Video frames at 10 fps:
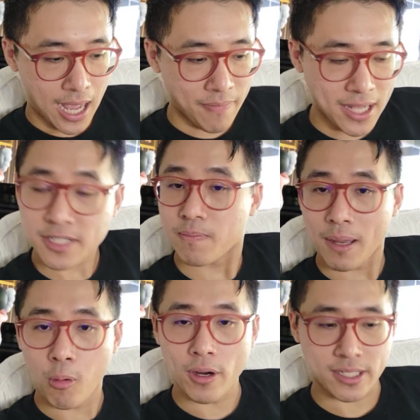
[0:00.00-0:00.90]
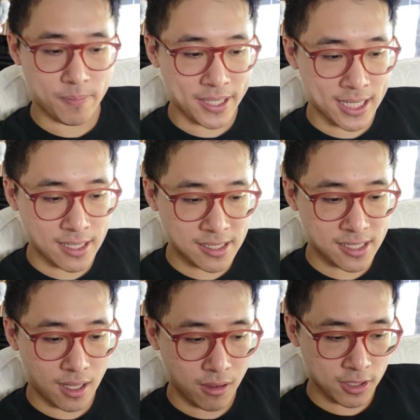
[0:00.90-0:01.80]
And that's my point,
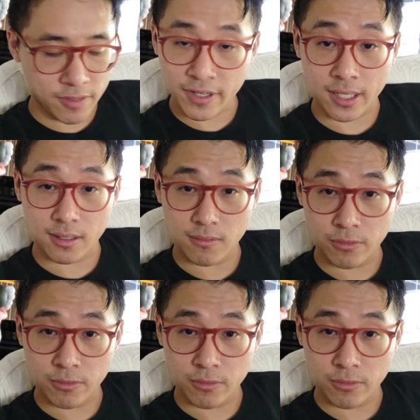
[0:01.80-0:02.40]
because a lot of it